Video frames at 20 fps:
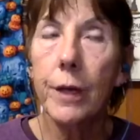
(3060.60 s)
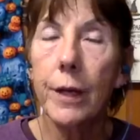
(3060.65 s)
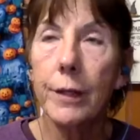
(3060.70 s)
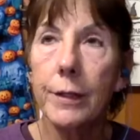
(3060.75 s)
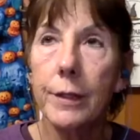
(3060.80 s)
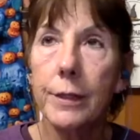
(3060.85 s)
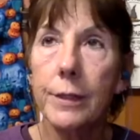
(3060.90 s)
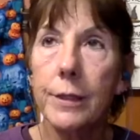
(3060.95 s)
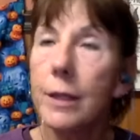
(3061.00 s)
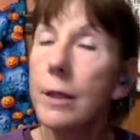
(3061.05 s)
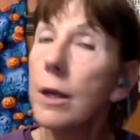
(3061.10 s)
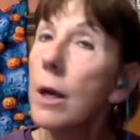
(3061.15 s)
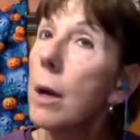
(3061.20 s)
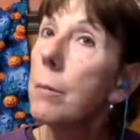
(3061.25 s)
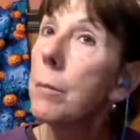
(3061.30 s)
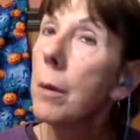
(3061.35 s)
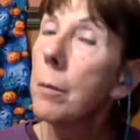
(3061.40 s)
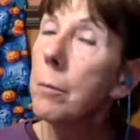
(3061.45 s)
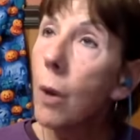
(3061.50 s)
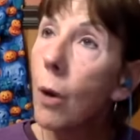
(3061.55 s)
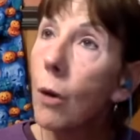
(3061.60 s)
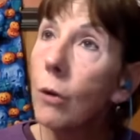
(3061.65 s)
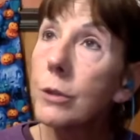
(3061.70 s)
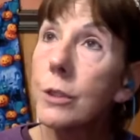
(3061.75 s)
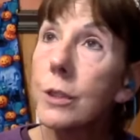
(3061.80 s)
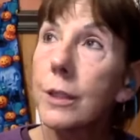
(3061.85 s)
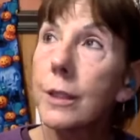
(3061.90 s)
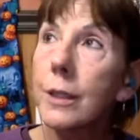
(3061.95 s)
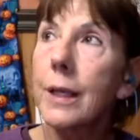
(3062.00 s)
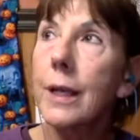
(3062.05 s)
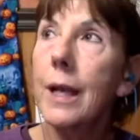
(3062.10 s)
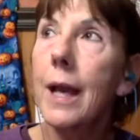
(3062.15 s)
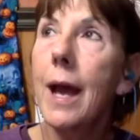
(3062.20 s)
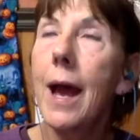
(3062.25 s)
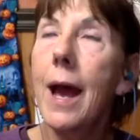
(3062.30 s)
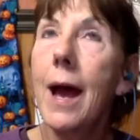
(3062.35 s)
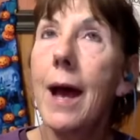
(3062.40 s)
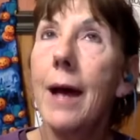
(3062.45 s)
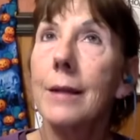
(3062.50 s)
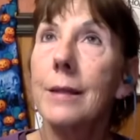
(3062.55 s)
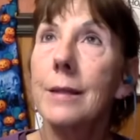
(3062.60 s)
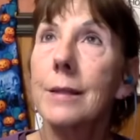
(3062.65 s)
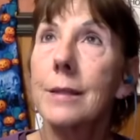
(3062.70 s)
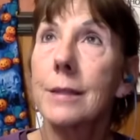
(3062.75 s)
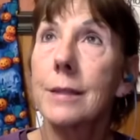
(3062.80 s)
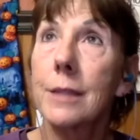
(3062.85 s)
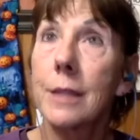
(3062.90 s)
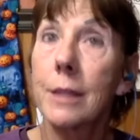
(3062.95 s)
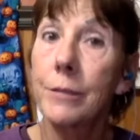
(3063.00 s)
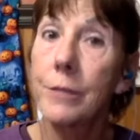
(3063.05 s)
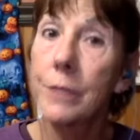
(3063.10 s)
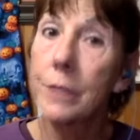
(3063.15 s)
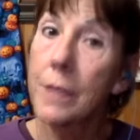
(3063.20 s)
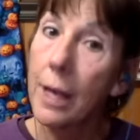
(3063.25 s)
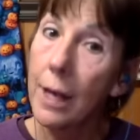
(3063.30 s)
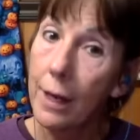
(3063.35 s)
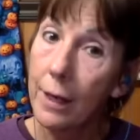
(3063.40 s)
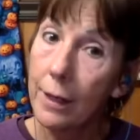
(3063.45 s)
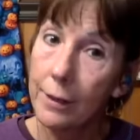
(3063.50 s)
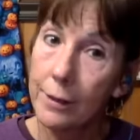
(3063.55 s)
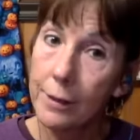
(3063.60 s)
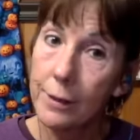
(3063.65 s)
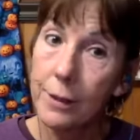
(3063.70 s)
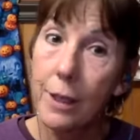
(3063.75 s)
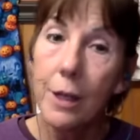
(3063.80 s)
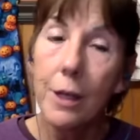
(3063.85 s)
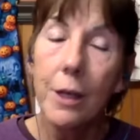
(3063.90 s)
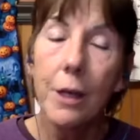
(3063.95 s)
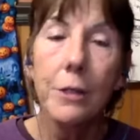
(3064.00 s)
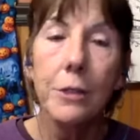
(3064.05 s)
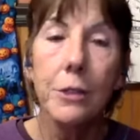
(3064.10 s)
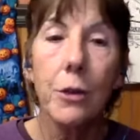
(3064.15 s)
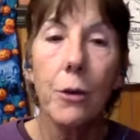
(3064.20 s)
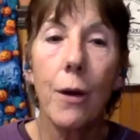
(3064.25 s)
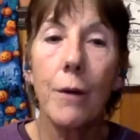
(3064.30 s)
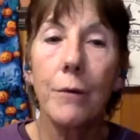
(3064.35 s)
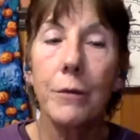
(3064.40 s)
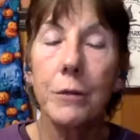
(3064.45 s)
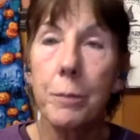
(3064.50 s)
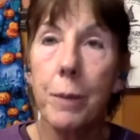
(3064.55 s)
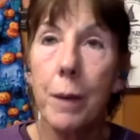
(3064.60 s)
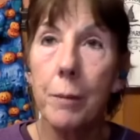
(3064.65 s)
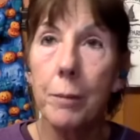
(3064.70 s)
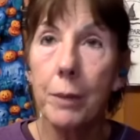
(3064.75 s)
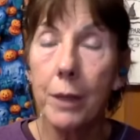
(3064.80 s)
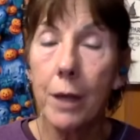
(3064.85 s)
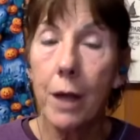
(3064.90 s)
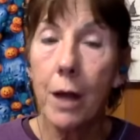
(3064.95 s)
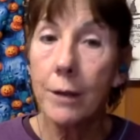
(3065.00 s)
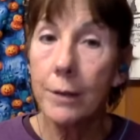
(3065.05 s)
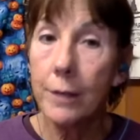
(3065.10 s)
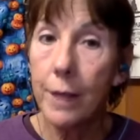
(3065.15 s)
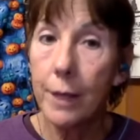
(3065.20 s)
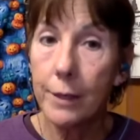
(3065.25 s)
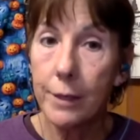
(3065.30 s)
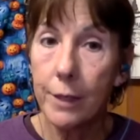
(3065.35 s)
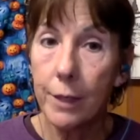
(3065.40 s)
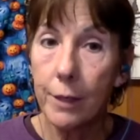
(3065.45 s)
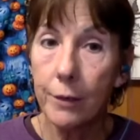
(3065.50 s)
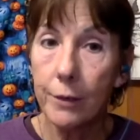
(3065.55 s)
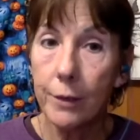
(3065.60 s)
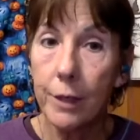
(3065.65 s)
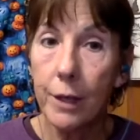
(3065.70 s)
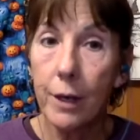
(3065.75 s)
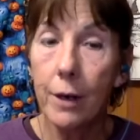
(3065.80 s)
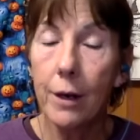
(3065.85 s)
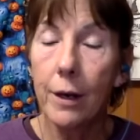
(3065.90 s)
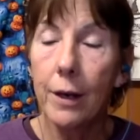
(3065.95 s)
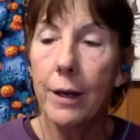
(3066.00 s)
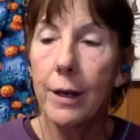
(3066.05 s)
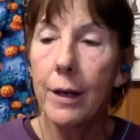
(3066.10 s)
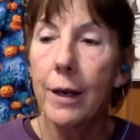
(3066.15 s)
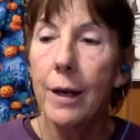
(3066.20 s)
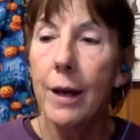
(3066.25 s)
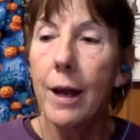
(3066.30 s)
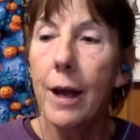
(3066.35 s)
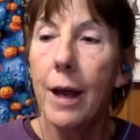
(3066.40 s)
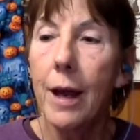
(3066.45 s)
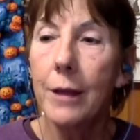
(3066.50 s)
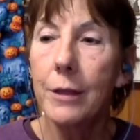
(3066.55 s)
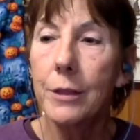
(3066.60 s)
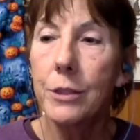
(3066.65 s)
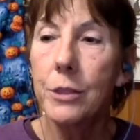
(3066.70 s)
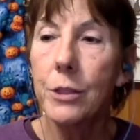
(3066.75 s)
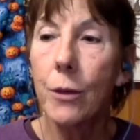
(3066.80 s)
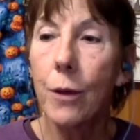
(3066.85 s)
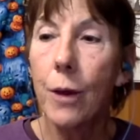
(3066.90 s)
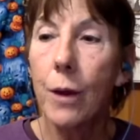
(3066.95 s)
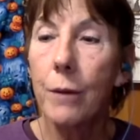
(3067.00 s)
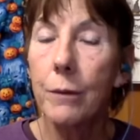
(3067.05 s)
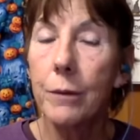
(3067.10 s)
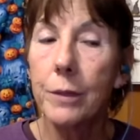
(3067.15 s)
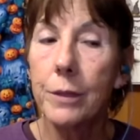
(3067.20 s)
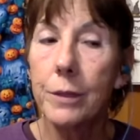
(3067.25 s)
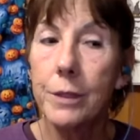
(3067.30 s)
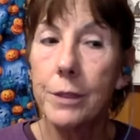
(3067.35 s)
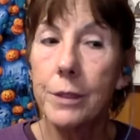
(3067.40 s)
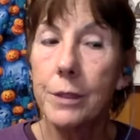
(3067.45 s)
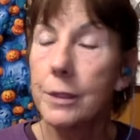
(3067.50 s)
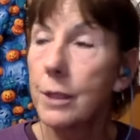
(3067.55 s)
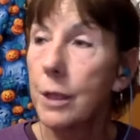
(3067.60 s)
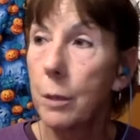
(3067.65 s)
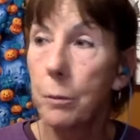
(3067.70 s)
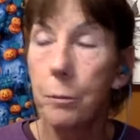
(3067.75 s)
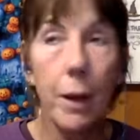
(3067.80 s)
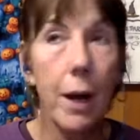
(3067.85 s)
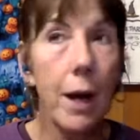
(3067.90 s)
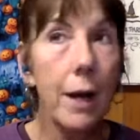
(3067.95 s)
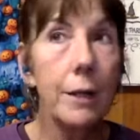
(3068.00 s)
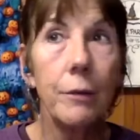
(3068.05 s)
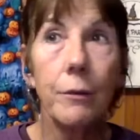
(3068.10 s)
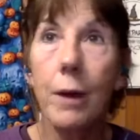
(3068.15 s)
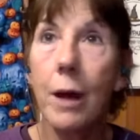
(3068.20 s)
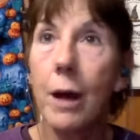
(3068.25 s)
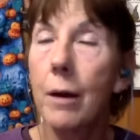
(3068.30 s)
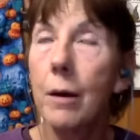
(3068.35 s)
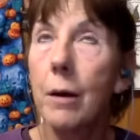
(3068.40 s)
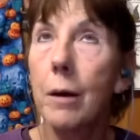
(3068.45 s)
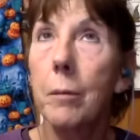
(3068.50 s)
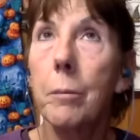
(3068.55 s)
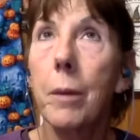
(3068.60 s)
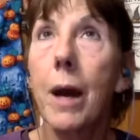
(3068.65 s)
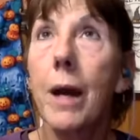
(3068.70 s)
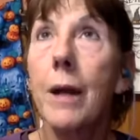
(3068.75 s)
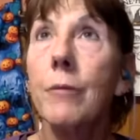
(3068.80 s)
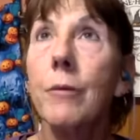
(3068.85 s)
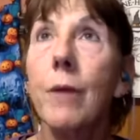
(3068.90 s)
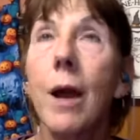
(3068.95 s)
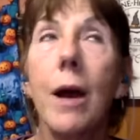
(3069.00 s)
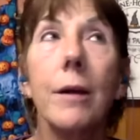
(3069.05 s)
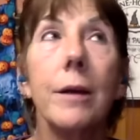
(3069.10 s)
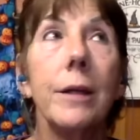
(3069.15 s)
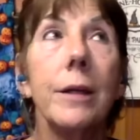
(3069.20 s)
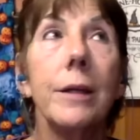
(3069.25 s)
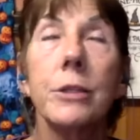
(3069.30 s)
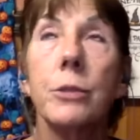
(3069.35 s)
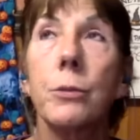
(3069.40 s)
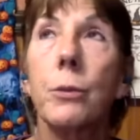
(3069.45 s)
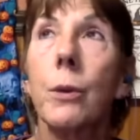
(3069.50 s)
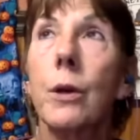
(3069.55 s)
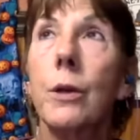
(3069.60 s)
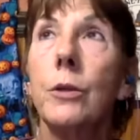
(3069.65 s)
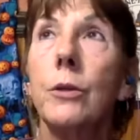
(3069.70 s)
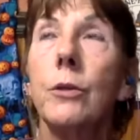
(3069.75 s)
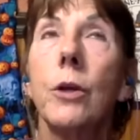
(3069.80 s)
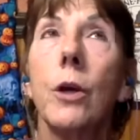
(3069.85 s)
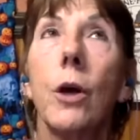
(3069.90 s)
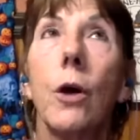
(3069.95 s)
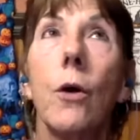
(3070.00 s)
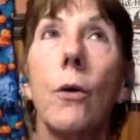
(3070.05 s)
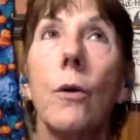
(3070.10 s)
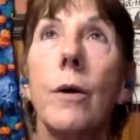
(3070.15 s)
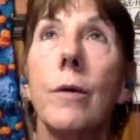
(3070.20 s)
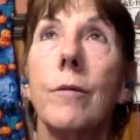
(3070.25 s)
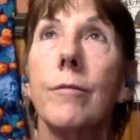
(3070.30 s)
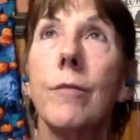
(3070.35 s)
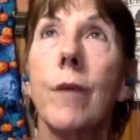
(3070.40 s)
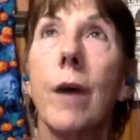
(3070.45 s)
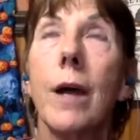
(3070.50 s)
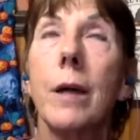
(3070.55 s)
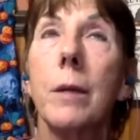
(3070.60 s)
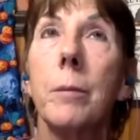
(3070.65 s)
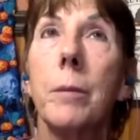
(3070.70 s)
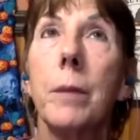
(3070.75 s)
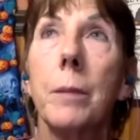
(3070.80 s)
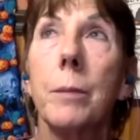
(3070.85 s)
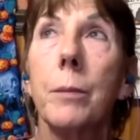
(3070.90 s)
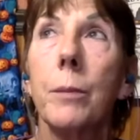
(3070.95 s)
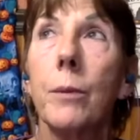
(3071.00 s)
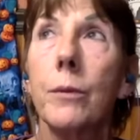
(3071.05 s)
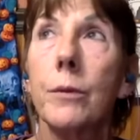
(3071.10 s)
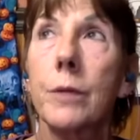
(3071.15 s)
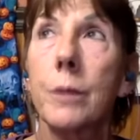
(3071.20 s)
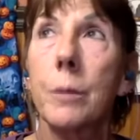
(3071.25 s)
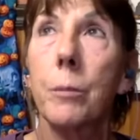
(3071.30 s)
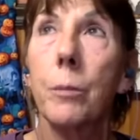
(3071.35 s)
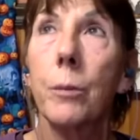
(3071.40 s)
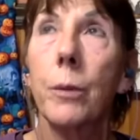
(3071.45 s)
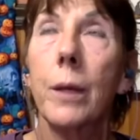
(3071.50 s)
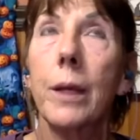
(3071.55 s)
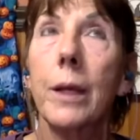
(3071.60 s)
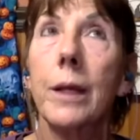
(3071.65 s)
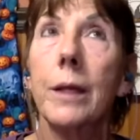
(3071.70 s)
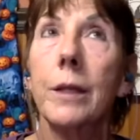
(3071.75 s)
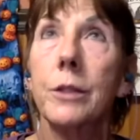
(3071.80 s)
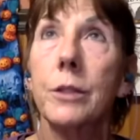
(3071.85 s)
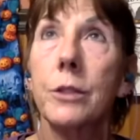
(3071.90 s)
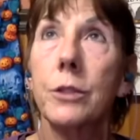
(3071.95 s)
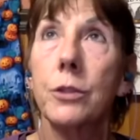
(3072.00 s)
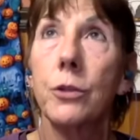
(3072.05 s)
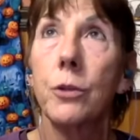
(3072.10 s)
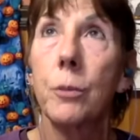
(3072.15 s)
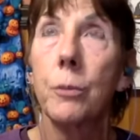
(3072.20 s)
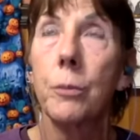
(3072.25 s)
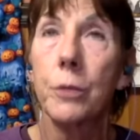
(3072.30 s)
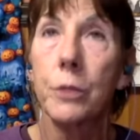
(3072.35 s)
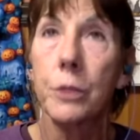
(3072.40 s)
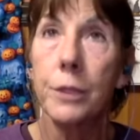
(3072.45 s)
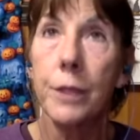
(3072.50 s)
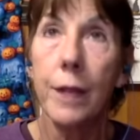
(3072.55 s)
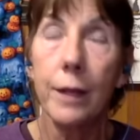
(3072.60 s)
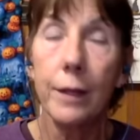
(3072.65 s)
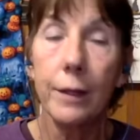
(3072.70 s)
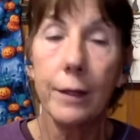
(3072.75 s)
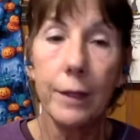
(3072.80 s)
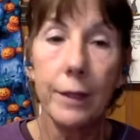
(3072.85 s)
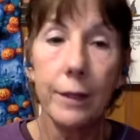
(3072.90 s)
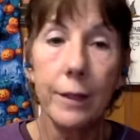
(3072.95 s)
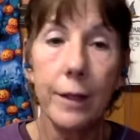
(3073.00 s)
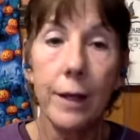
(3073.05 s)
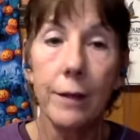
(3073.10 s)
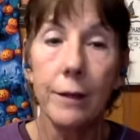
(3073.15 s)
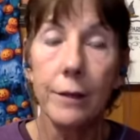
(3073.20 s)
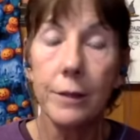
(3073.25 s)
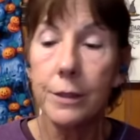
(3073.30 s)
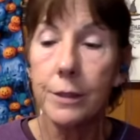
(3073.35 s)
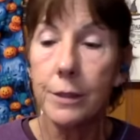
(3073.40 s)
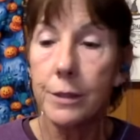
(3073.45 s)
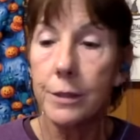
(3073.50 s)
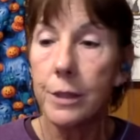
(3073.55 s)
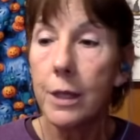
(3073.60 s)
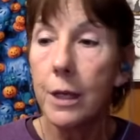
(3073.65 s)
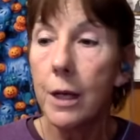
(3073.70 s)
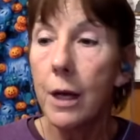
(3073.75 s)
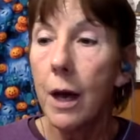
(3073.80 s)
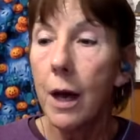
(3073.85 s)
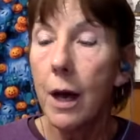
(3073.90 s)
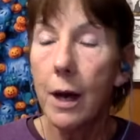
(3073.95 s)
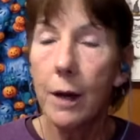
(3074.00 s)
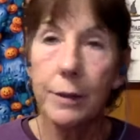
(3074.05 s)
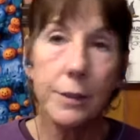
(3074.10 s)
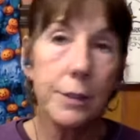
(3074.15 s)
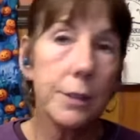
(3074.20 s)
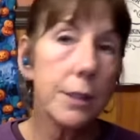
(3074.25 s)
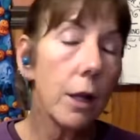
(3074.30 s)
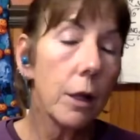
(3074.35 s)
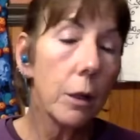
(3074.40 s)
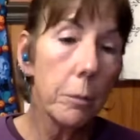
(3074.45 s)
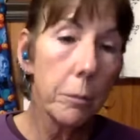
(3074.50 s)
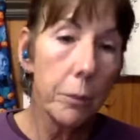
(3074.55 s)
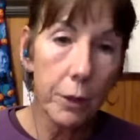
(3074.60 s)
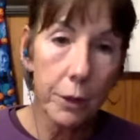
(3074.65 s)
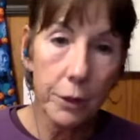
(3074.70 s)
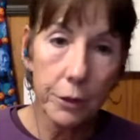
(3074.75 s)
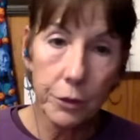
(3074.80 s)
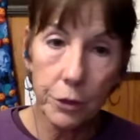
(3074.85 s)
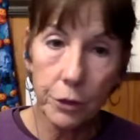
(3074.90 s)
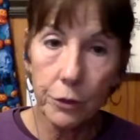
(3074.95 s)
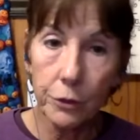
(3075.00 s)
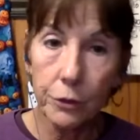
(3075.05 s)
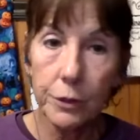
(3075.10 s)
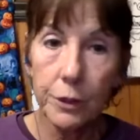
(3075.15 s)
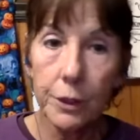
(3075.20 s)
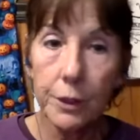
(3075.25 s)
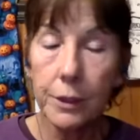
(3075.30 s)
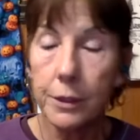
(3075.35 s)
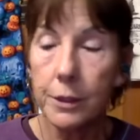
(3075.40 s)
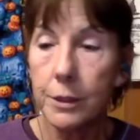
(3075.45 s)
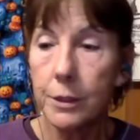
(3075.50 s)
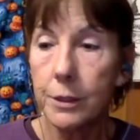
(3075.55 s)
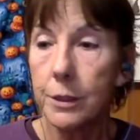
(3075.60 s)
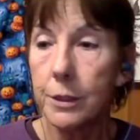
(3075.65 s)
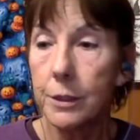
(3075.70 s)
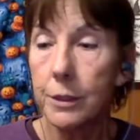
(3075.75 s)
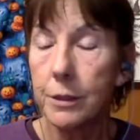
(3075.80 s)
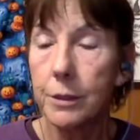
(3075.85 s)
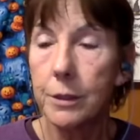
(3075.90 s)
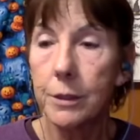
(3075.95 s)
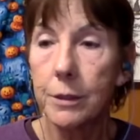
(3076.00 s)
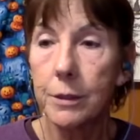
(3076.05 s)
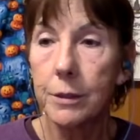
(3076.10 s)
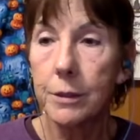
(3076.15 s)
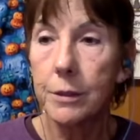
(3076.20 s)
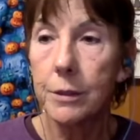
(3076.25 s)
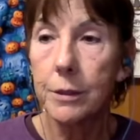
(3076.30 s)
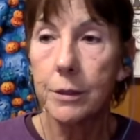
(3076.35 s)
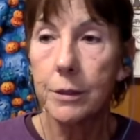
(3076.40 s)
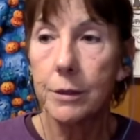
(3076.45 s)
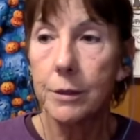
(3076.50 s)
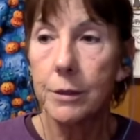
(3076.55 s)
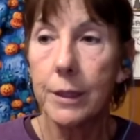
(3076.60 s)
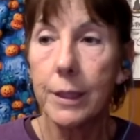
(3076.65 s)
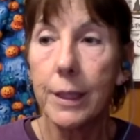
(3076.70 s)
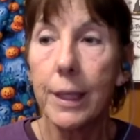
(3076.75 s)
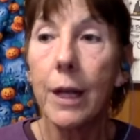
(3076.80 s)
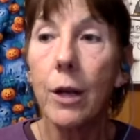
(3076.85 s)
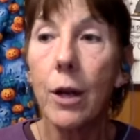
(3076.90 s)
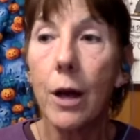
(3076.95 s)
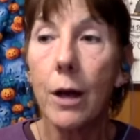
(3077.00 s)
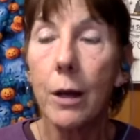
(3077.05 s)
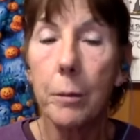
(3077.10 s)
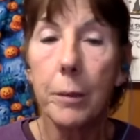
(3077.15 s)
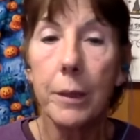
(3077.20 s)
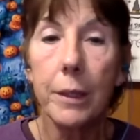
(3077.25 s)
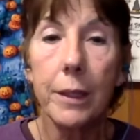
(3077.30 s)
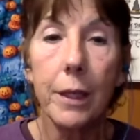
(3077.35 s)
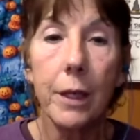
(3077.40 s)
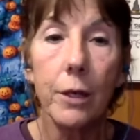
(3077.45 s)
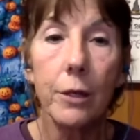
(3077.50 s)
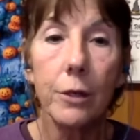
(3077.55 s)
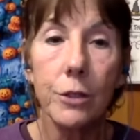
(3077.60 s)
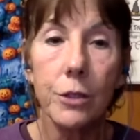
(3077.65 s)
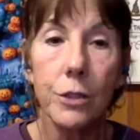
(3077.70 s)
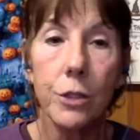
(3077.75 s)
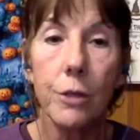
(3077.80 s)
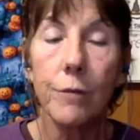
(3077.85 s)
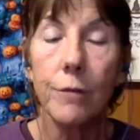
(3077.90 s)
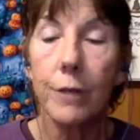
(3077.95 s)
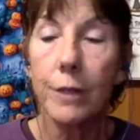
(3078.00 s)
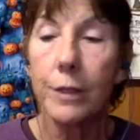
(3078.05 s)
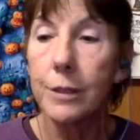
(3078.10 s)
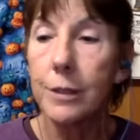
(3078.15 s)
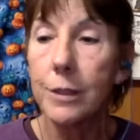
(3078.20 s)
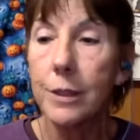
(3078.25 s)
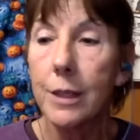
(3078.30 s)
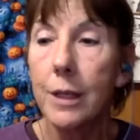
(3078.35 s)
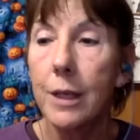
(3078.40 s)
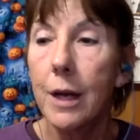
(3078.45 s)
anti-Scientologists, but mostly as Div six. So I was public contact secretary. And so I was, yeah, body uh, body routing is where you go and find people to bring in to do a personality analysis, uh, to sell a book to, to, to, to, to, to get on a beginner service.